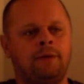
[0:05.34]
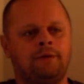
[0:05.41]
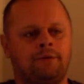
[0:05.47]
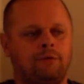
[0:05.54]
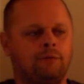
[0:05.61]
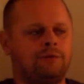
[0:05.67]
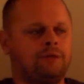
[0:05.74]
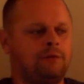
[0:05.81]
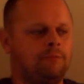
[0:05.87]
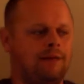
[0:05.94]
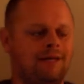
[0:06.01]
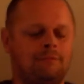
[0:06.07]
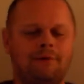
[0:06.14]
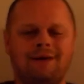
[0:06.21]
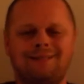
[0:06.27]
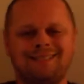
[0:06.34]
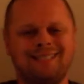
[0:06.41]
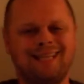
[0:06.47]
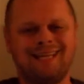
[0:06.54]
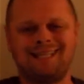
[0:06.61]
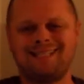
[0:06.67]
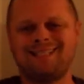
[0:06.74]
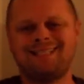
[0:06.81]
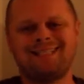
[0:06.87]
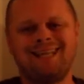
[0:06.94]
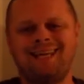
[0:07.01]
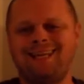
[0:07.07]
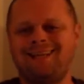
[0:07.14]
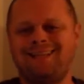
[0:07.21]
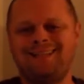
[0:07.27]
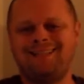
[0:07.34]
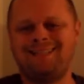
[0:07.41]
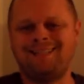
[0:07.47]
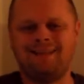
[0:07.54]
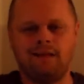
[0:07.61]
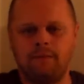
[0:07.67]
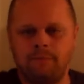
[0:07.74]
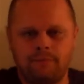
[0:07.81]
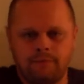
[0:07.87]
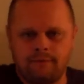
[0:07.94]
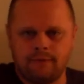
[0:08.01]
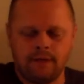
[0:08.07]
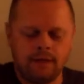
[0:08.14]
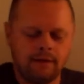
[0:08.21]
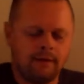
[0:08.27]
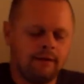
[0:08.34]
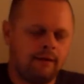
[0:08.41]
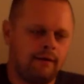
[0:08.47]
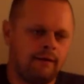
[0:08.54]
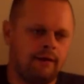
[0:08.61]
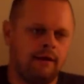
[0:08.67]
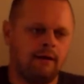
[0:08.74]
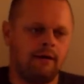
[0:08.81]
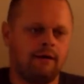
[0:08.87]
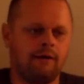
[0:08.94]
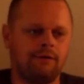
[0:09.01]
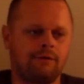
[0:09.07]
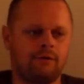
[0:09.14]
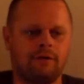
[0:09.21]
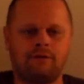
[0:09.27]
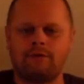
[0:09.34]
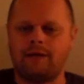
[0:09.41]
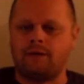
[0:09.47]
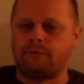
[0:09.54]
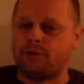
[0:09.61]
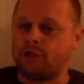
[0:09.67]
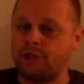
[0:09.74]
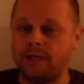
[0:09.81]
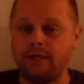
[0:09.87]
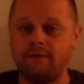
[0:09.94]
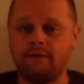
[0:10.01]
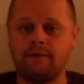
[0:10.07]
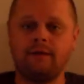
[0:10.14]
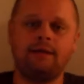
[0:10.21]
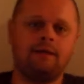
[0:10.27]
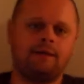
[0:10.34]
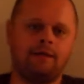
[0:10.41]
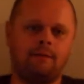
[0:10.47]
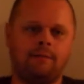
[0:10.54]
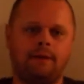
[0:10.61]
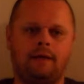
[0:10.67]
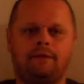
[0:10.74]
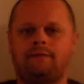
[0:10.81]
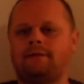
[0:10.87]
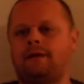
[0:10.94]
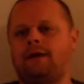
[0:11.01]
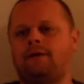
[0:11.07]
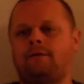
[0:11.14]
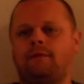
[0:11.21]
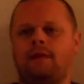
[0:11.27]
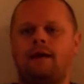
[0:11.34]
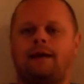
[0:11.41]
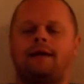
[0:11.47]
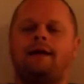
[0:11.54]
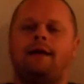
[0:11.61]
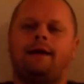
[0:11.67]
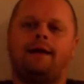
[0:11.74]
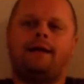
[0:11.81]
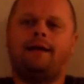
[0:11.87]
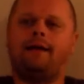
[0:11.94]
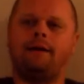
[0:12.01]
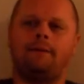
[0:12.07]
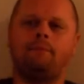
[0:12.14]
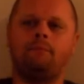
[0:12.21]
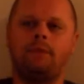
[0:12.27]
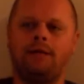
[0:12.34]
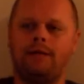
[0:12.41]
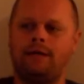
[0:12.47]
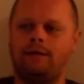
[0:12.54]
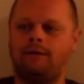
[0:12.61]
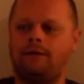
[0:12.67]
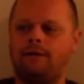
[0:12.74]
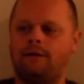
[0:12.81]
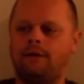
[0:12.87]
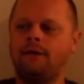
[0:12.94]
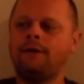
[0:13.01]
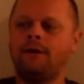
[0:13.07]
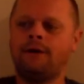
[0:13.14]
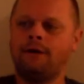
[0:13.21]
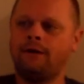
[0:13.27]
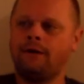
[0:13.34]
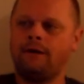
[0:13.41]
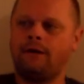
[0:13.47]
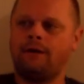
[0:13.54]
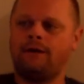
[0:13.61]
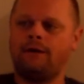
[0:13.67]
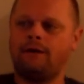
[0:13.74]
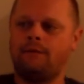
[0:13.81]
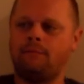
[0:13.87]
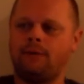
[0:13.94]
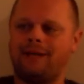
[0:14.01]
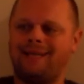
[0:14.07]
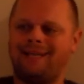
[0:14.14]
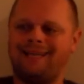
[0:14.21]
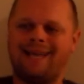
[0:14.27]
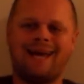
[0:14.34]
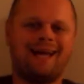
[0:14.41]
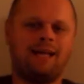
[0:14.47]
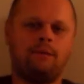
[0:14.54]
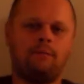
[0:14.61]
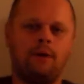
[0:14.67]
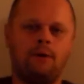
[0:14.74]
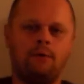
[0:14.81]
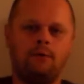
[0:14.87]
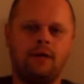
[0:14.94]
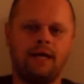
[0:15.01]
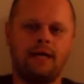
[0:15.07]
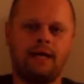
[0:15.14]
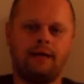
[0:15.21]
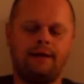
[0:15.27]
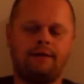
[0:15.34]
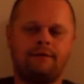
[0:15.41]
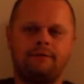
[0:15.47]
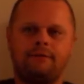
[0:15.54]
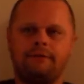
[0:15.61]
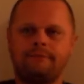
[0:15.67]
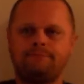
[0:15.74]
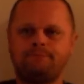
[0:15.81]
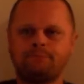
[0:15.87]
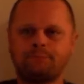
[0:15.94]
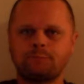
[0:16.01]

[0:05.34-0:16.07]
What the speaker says: is going to be about test taking tips. It's going to sound cheesy. It may sound like I am being playing daddy mode, I guess.